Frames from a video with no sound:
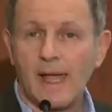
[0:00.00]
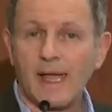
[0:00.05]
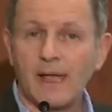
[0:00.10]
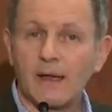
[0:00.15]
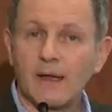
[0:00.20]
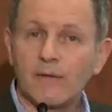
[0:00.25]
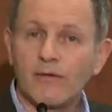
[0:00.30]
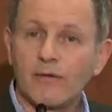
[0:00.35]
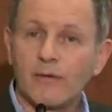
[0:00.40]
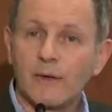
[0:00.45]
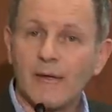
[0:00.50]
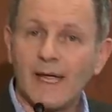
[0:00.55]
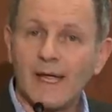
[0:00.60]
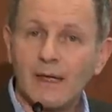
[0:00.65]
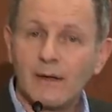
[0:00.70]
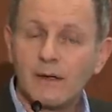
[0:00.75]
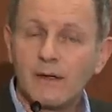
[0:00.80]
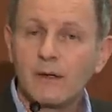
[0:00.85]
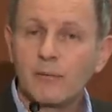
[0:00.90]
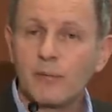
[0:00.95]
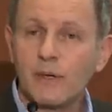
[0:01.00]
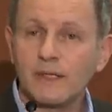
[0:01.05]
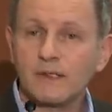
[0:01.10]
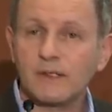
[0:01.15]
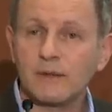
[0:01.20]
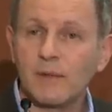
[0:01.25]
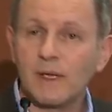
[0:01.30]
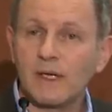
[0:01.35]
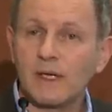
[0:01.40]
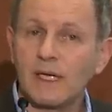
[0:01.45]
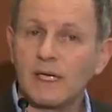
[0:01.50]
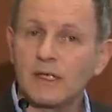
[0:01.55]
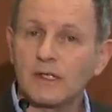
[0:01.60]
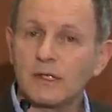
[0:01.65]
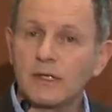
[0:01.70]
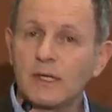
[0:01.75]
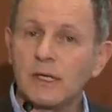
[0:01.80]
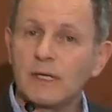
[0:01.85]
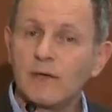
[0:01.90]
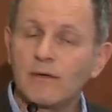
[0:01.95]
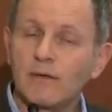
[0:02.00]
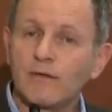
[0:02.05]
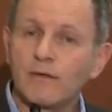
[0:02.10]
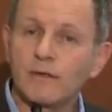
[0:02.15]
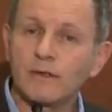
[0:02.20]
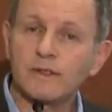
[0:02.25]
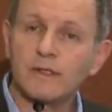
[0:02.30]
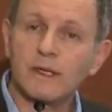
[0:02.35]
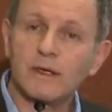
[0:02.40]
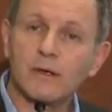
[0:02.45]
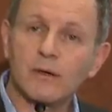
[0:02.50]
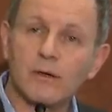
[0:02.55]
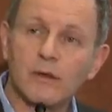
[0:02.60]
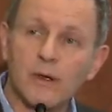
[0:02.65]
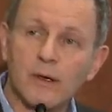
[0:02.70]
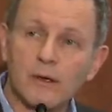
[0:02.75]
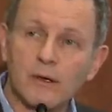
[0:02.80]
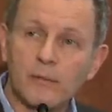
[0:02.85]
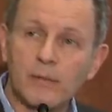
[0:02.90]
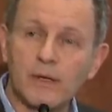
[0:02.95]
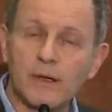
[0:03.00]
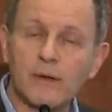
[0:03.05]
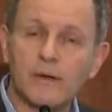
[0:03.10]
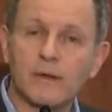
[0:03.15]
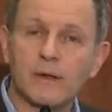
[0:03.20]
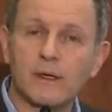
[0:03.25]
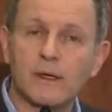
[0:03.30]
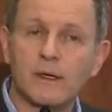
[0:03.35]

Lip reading: And for antidepressant medication and even for psychotherapy,